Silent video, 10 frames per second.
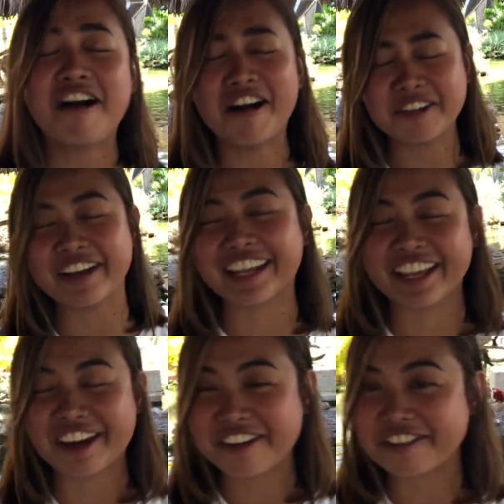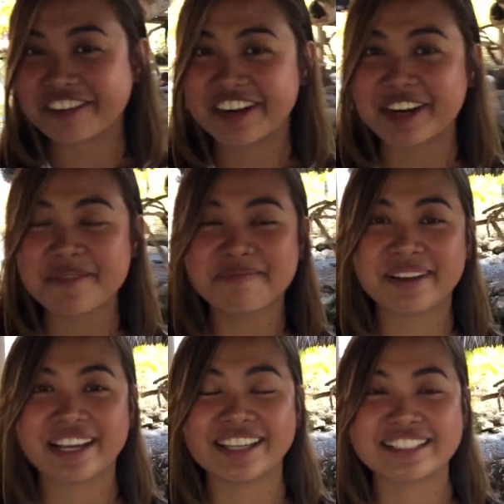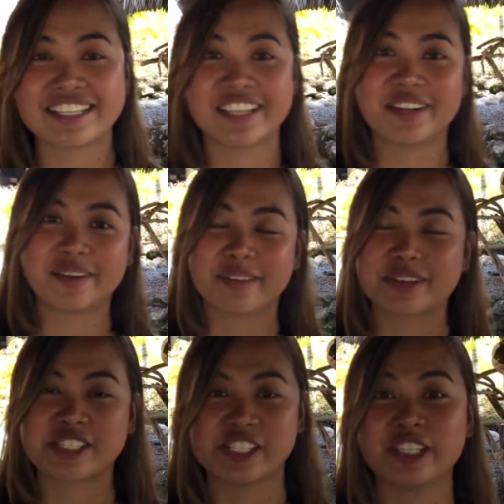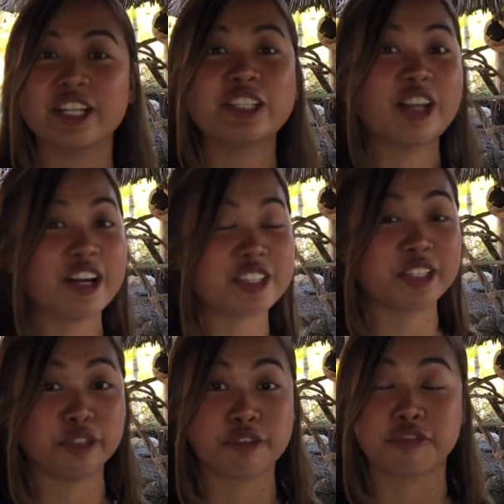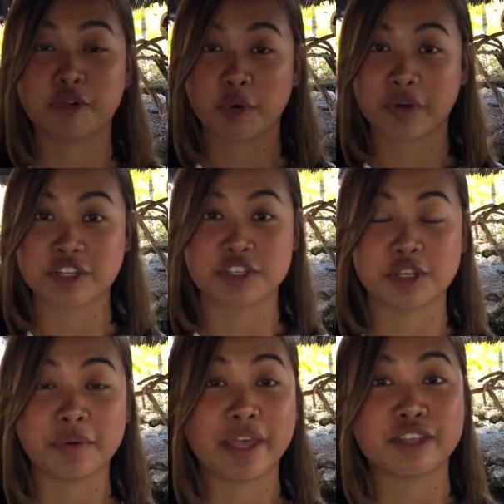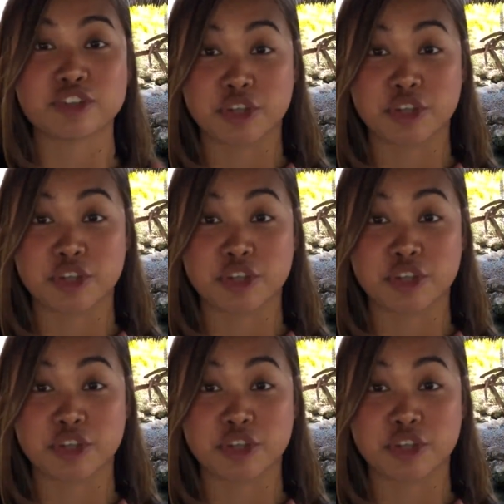already over, but you know, there's still a lot to look forward to in